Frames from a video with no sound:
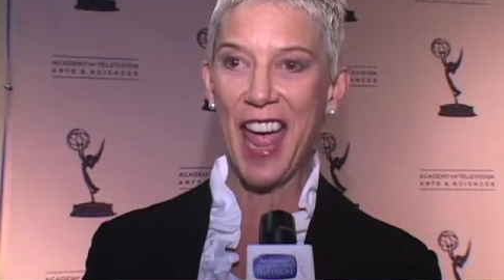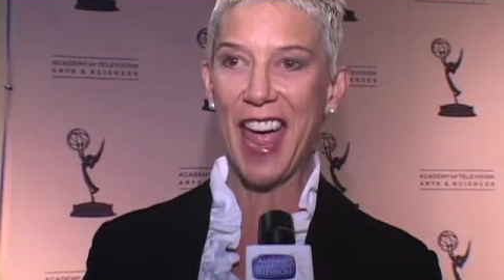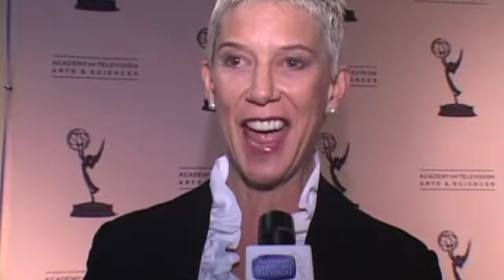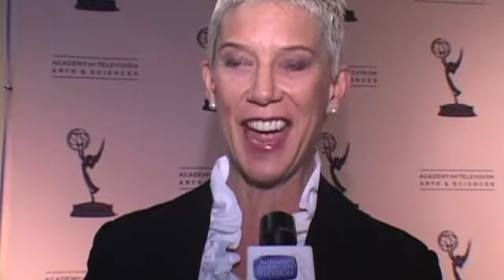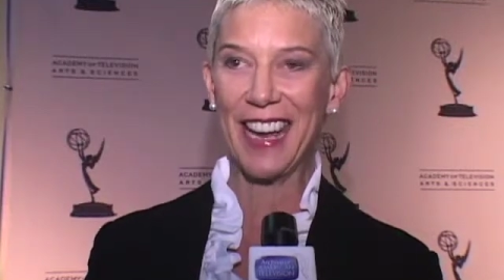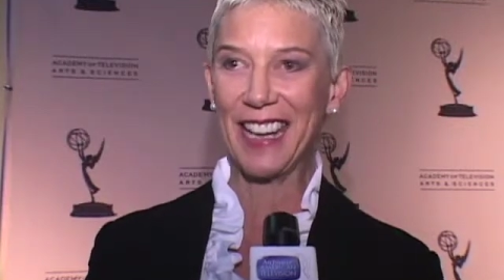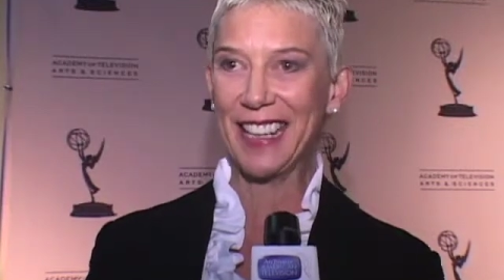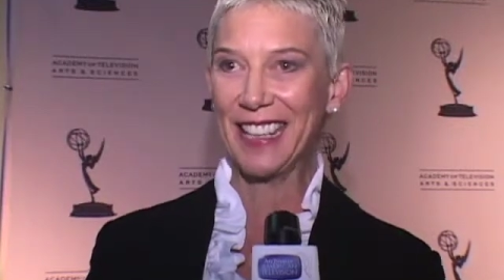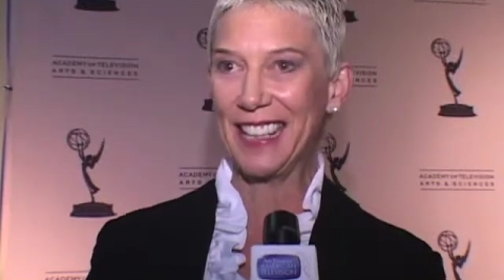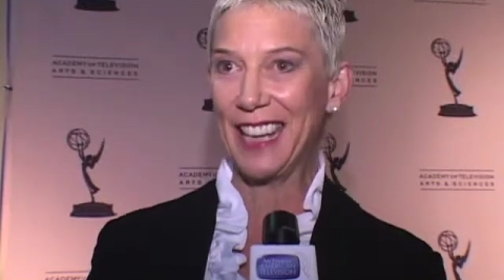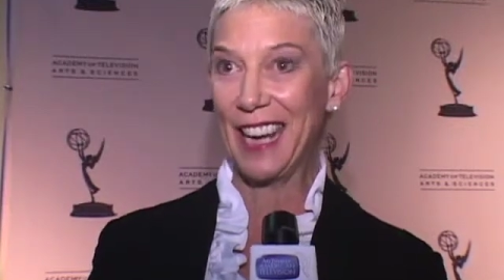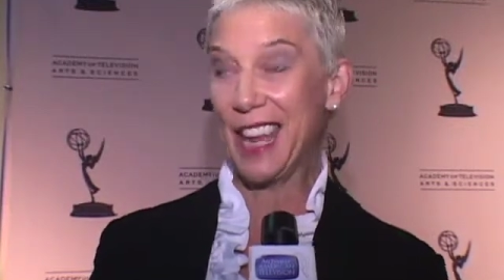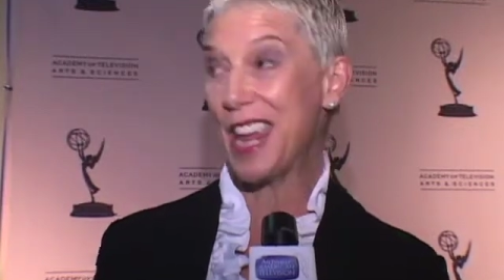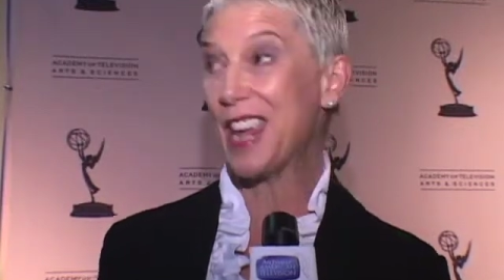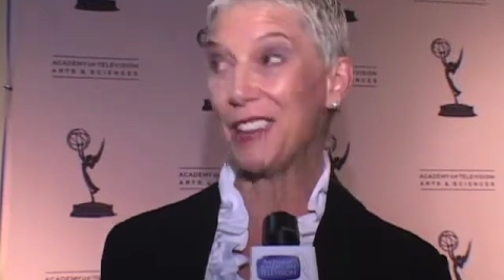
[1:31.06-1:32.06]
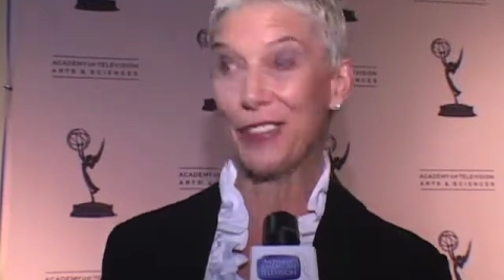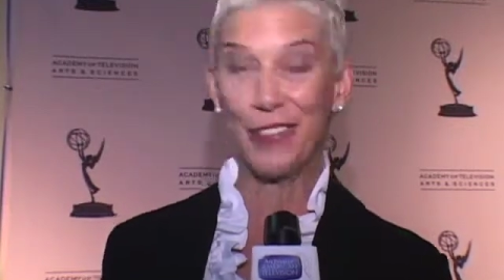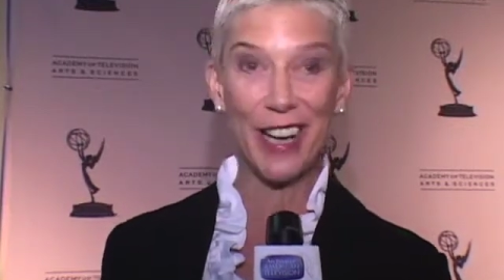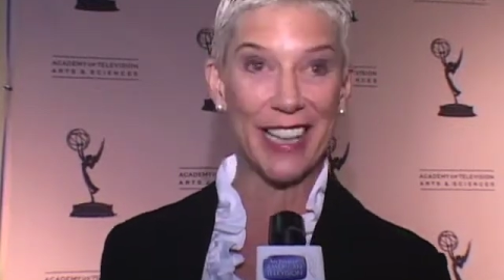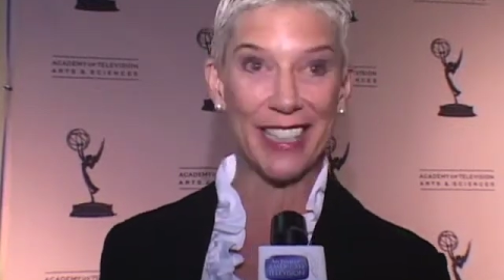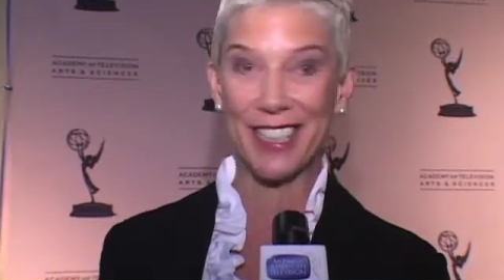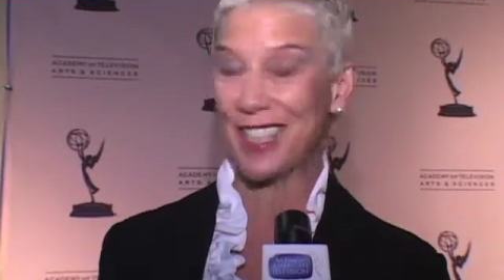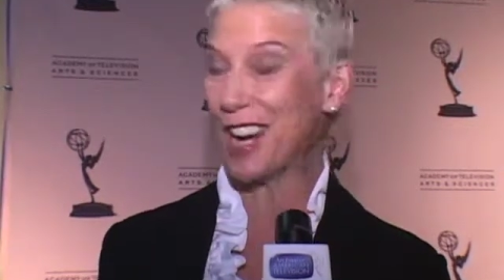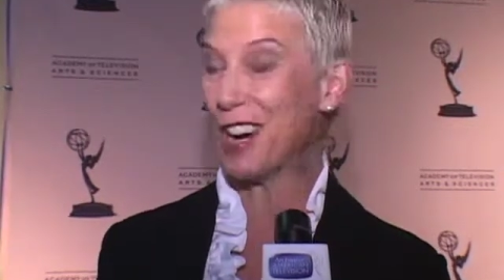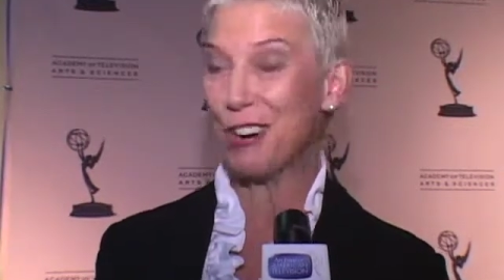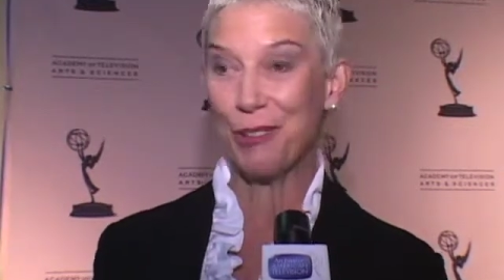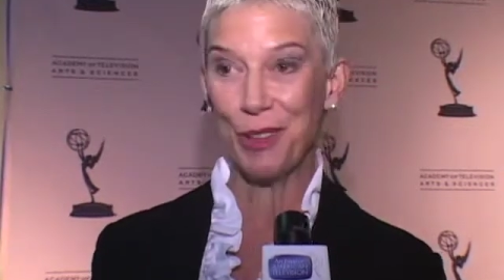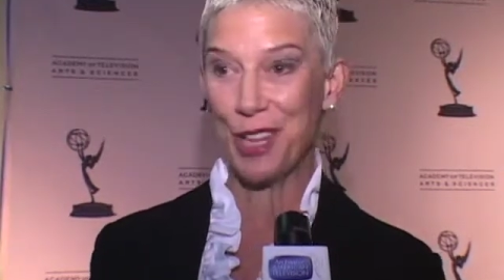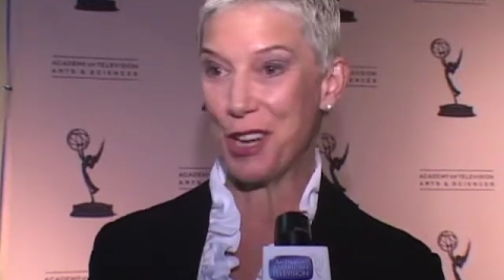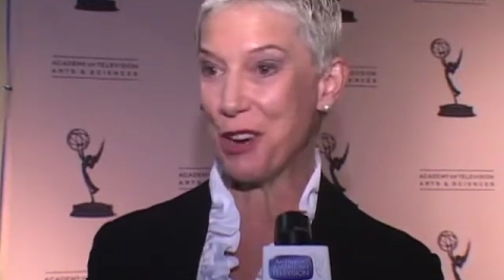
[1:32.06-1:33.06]
and he and Fred Astaire
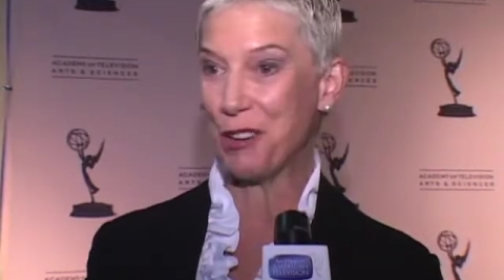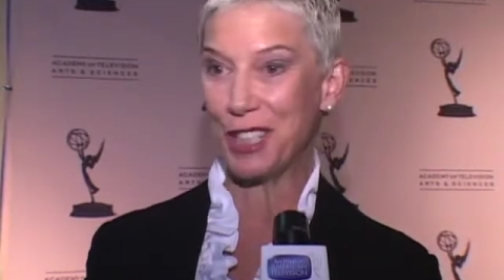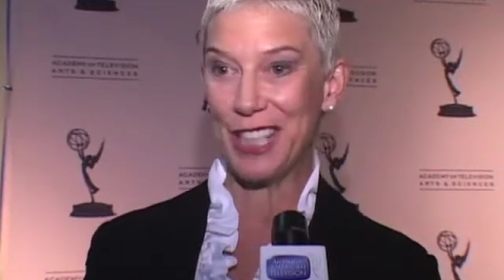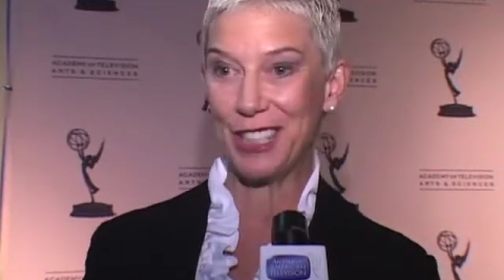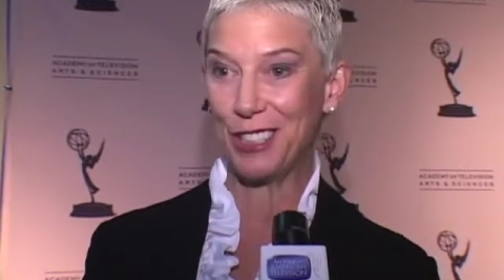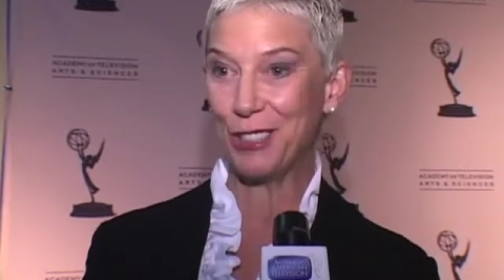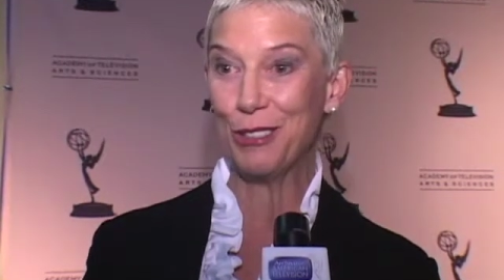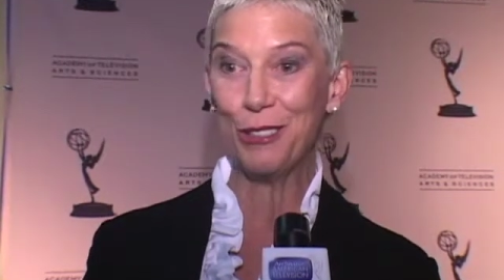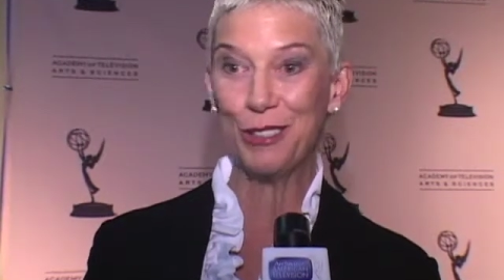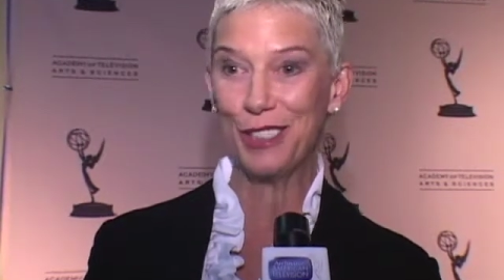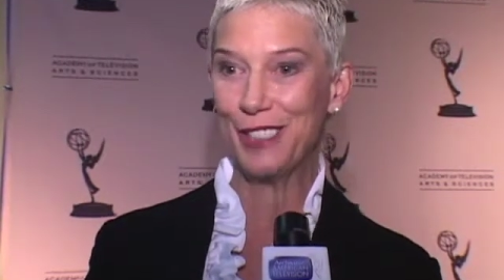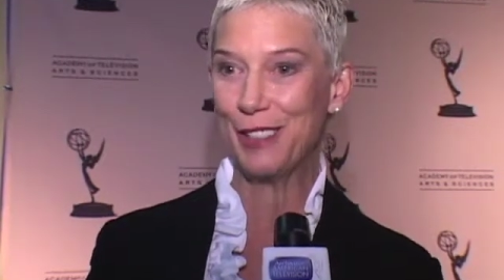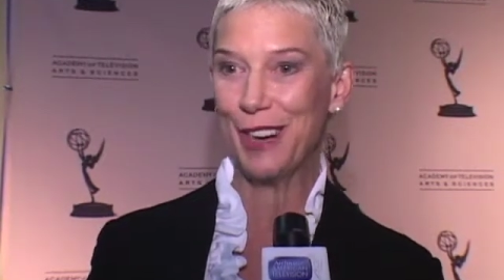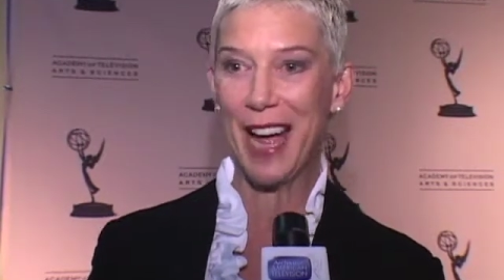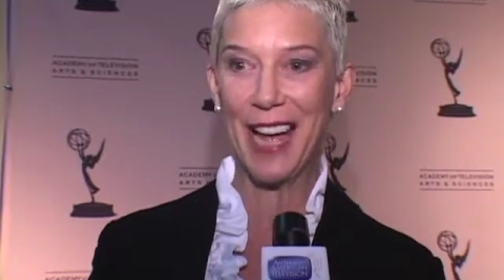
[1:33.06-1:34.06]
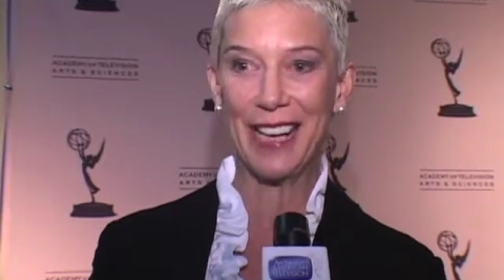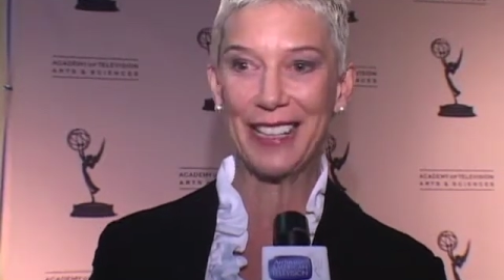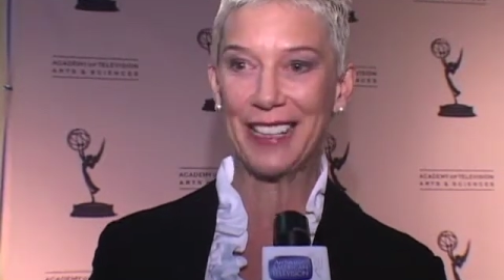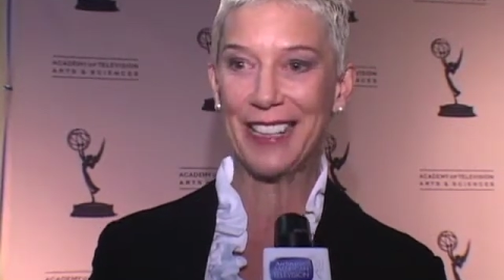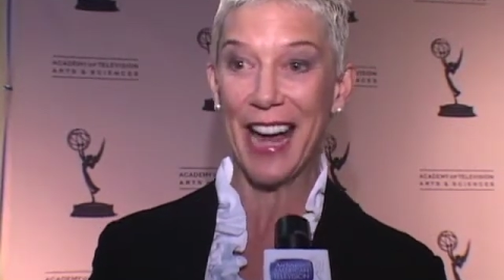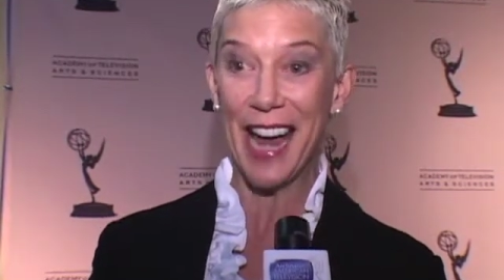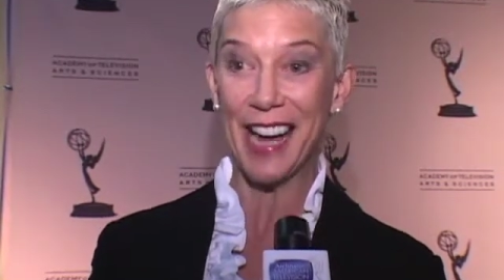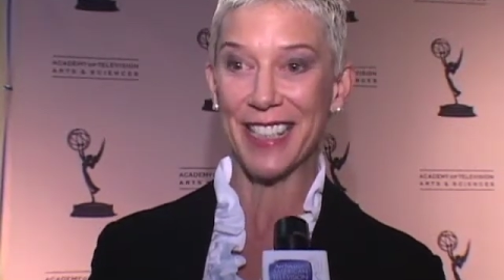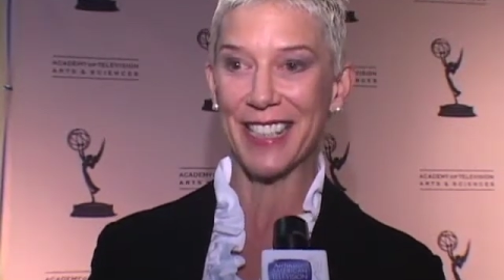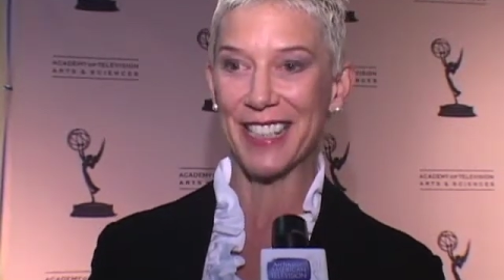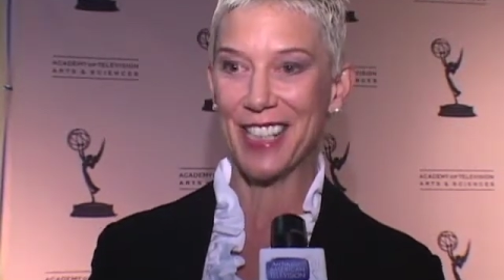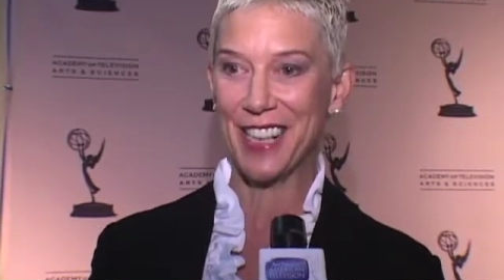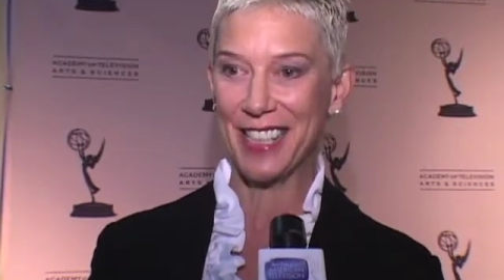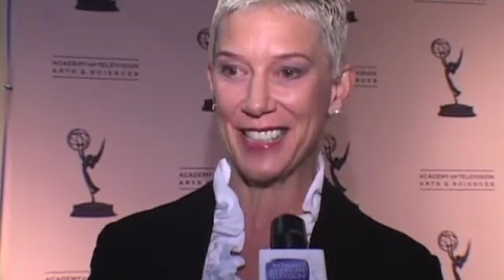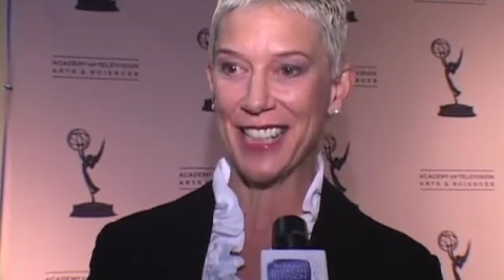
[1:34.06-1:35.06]
were the only two who had dance
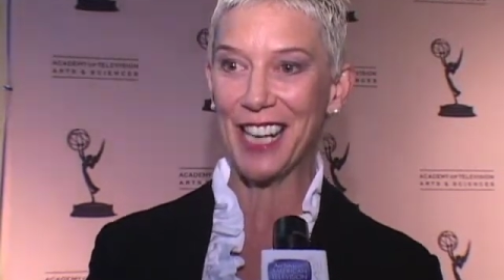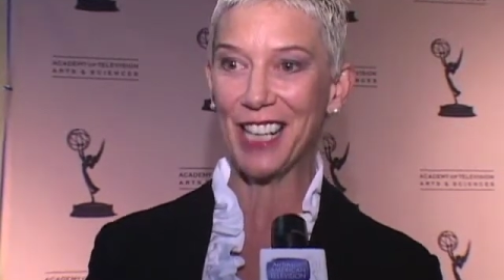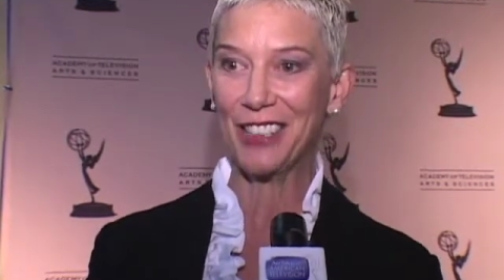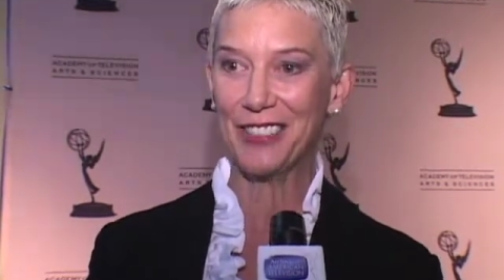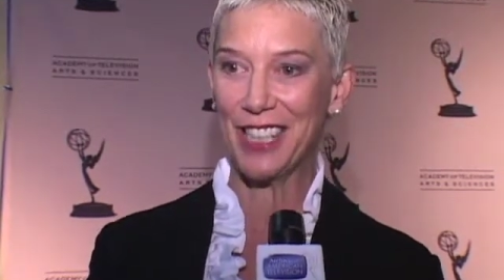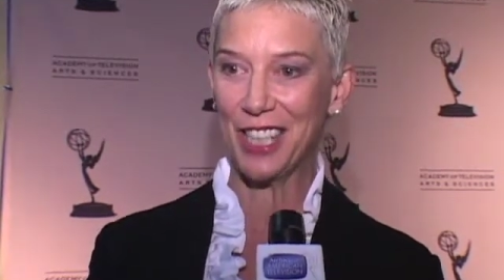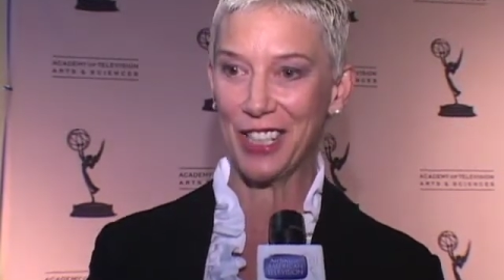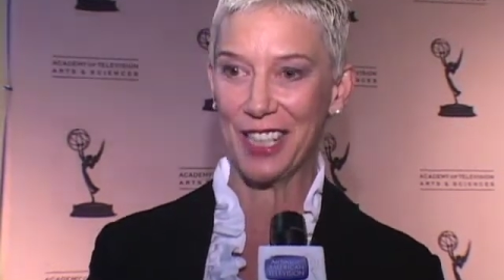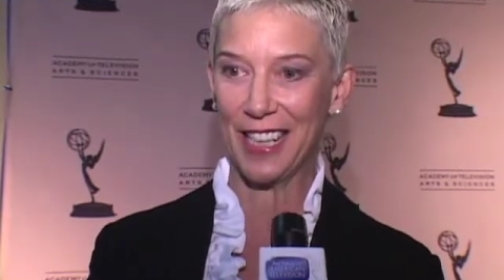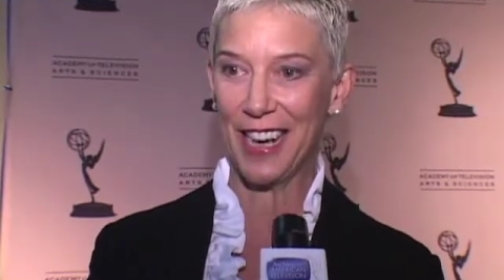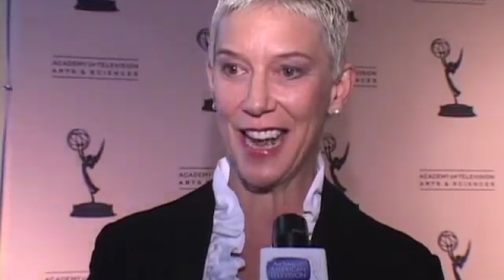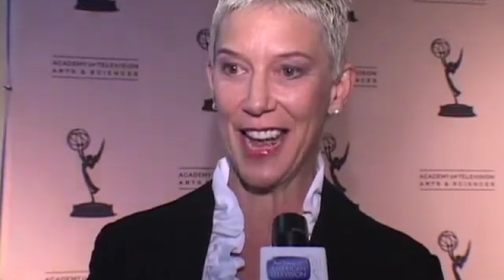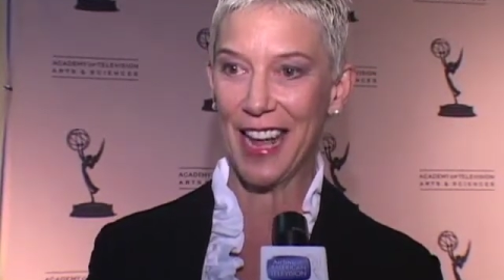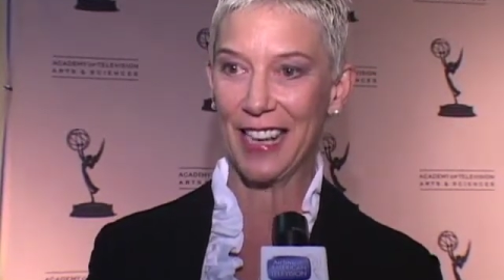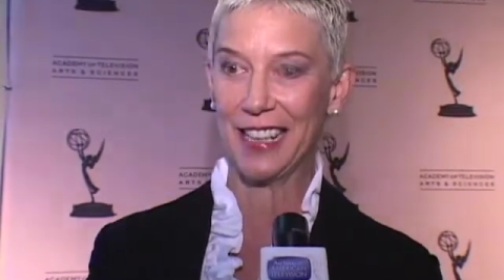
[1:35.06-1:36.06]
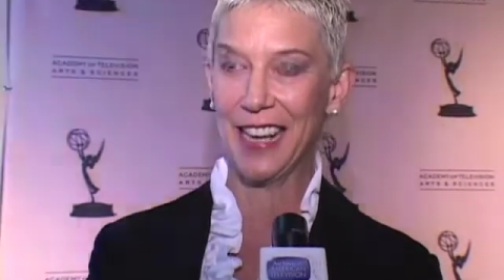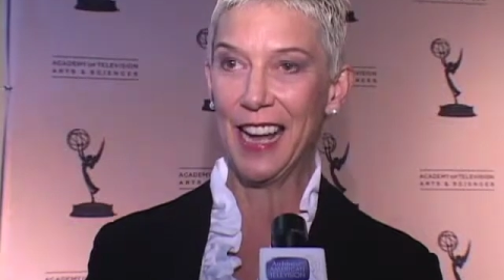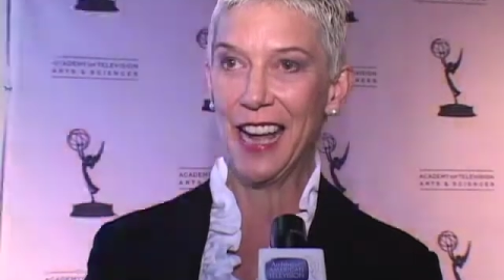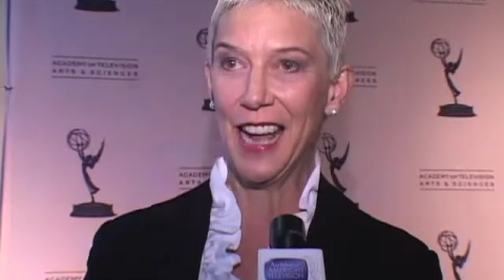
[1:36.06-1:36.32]
on television, and